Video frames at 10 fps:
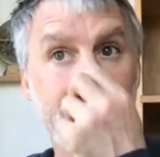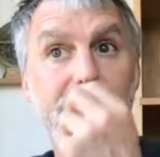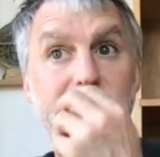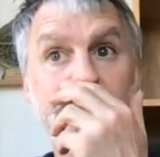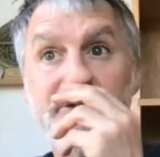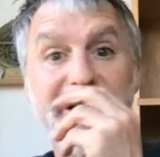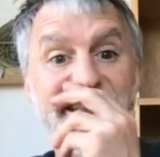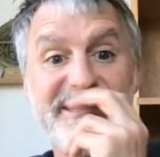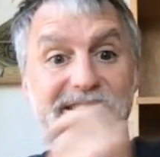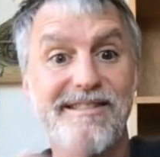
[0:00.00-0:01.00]
Well, so
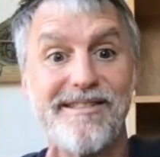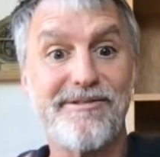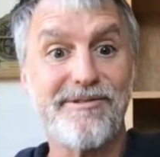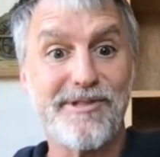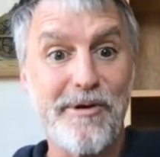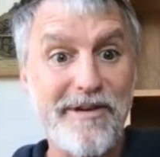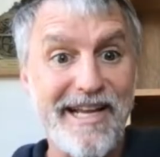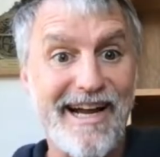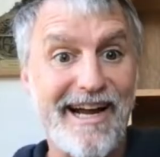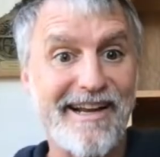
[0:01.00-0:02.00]
does the
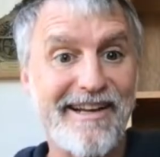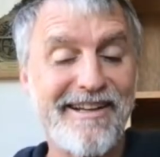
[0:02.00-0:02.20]
zodiac.